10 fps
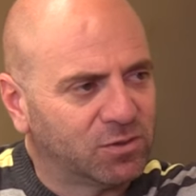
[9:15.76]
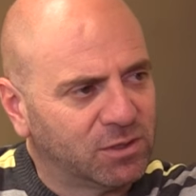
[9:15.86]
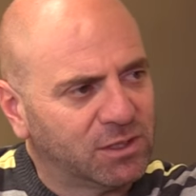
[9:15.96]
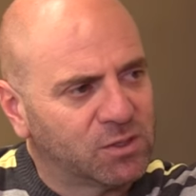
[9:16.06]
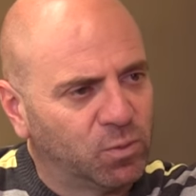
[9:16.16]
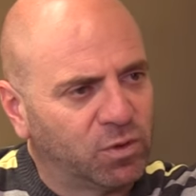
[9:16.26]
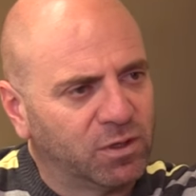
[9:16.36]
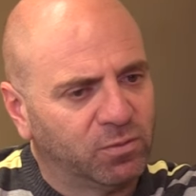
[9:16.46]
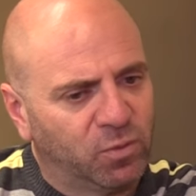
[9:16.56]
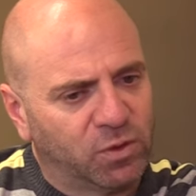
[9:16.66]
to realize more
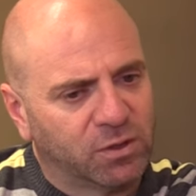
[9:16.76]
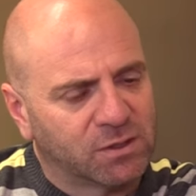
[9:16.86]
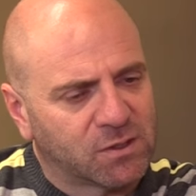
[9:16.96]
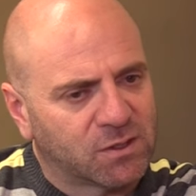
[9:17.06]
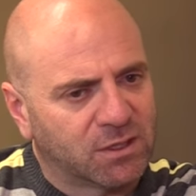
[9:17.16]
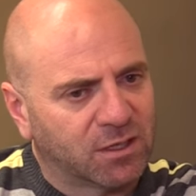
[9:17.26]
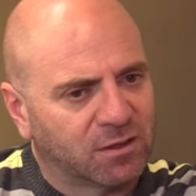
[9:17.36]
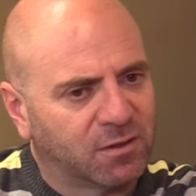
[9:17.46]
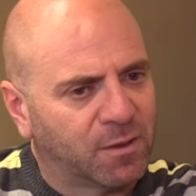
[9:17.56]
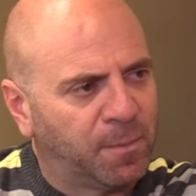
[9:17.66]
and more is that
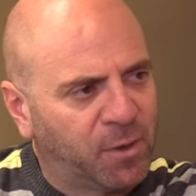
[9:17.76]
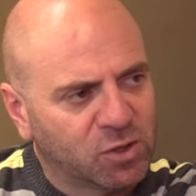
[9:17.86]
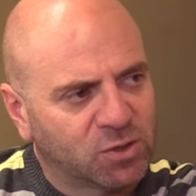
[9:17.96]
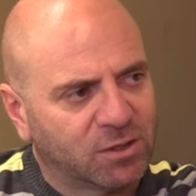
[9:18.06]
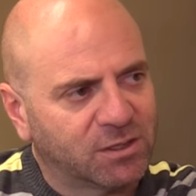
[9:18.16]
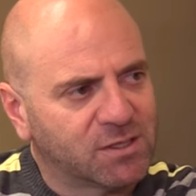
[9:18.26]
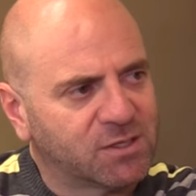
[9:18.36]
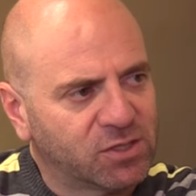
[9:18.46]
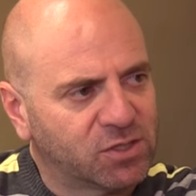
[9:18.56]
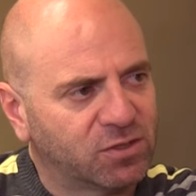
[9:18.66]
the
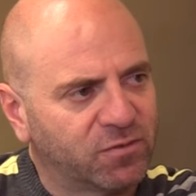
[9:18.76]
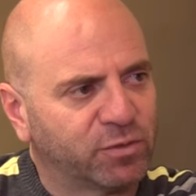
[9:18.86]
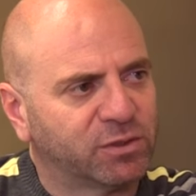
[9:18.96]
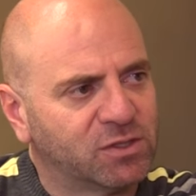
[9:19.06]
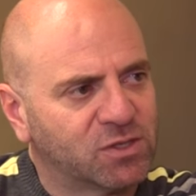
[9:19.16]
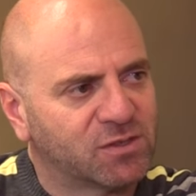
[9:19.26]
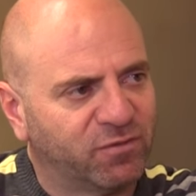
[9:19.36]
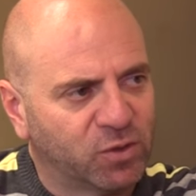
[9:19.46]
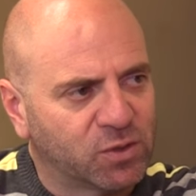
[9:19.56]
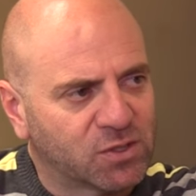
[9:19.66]
marginalization of the religious
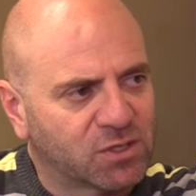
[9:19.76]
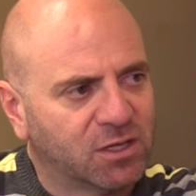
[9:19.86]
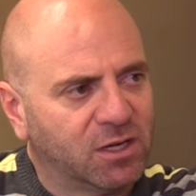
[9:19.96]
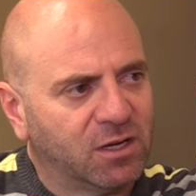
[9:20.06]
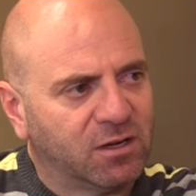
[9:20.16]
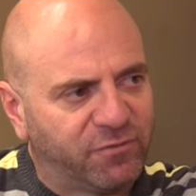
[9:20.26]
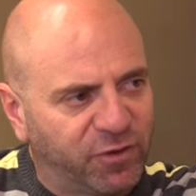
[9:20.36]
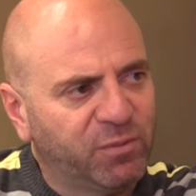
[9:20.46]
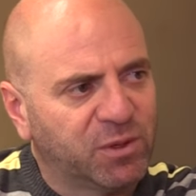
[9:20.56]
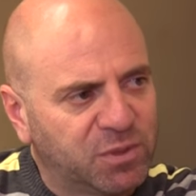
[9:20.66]
voice
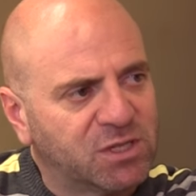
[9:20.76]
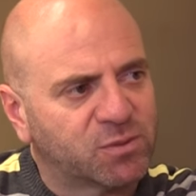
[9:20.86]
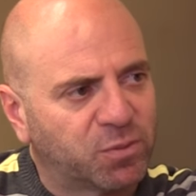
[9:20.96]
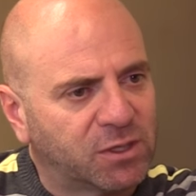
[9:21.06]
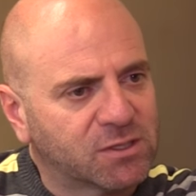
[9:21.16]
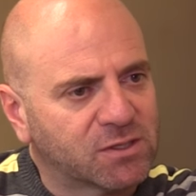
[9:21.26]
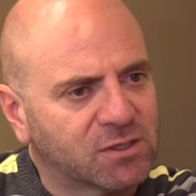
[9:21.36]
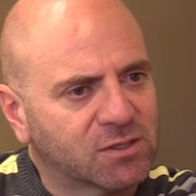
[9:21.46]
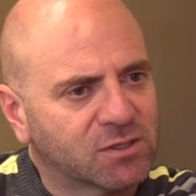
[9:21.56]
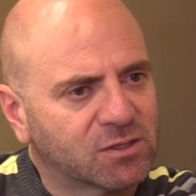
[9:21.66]
from the peace
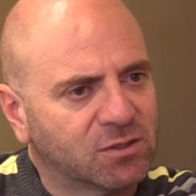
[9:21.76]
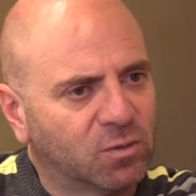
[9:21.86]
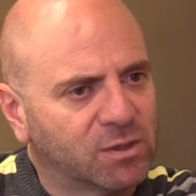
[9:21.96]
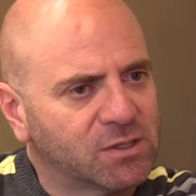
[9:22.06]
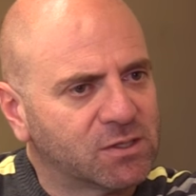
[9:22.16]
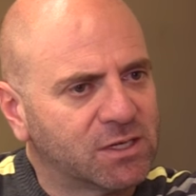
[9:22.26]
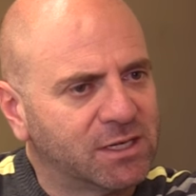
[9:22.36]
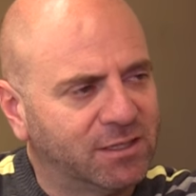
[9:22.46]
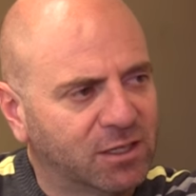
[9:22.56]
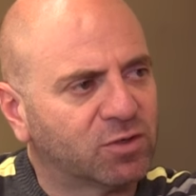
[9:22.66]
process was
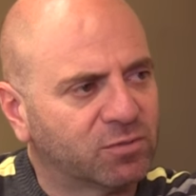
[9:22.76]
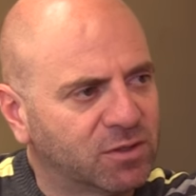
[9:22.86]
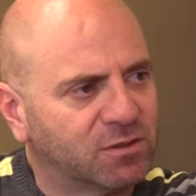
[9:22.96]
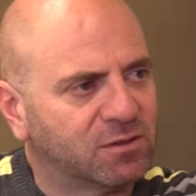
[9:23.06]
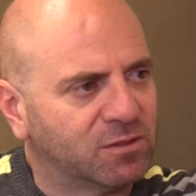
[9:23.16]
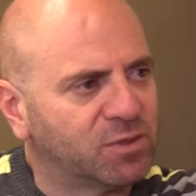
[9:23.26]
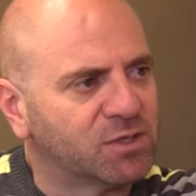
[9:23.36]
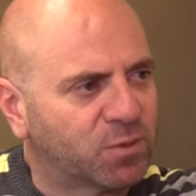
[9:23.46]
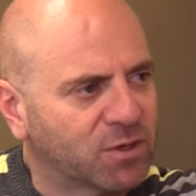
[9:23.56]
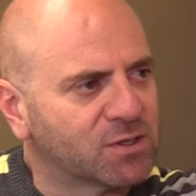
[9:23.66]
a detriment to the peace
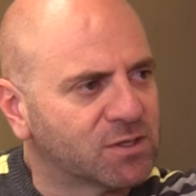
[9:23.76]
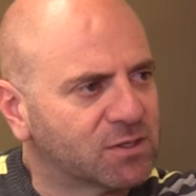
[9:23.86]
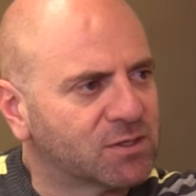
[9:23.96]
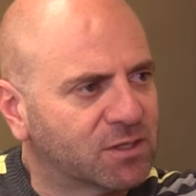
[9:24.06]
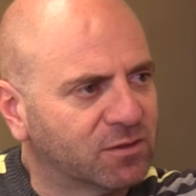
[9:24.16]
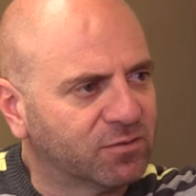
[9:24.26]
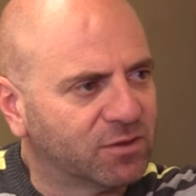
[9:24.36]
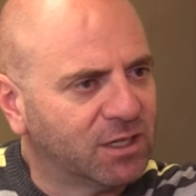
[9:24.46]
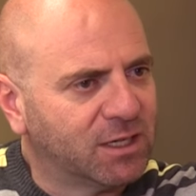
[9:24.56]
process itself.